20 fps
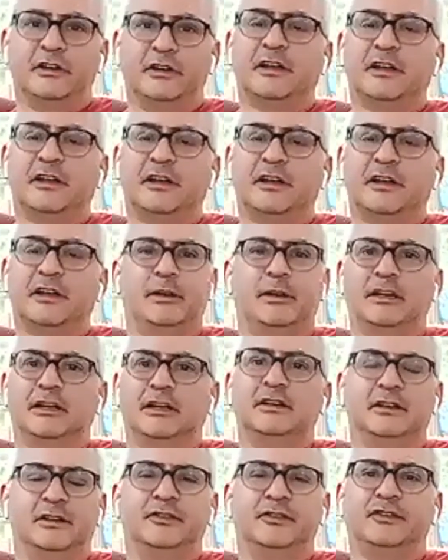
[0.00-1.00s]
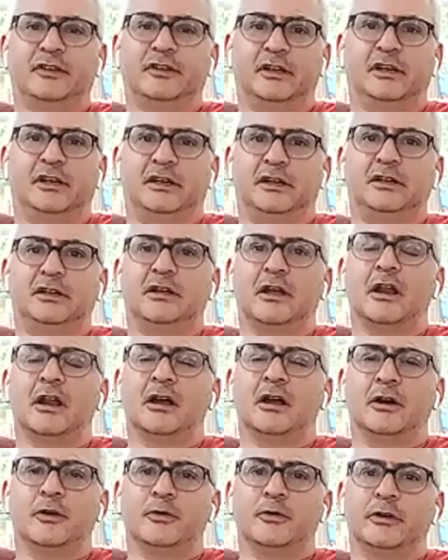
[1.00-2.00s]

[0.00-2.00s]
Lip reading: happening in DC.